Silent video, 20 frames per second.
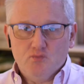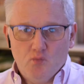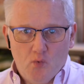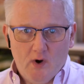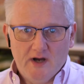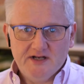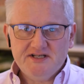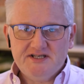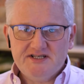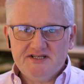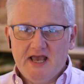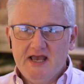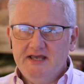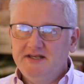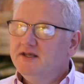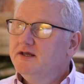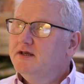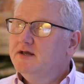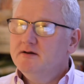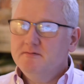one
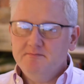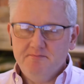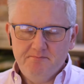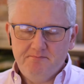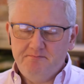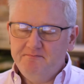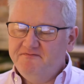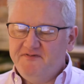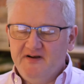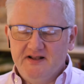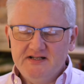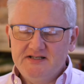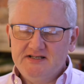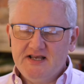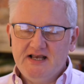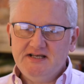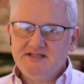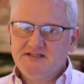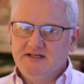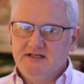set,
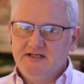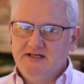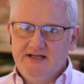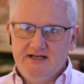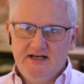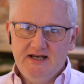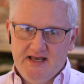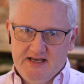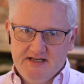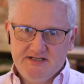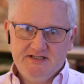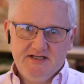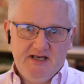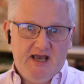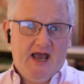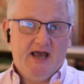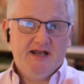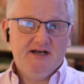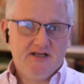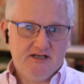fantastically lit
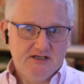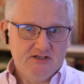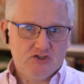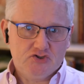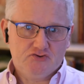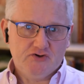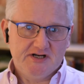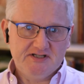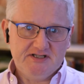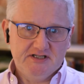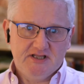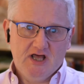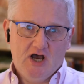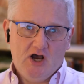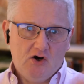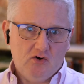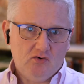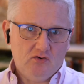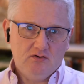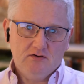and constructed. The
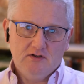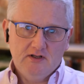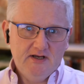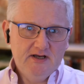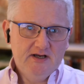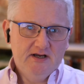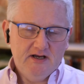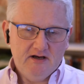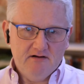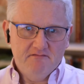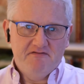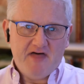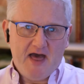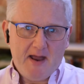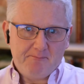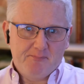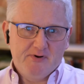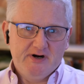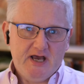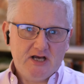whole of
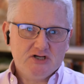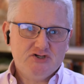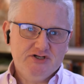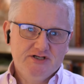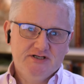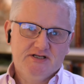that production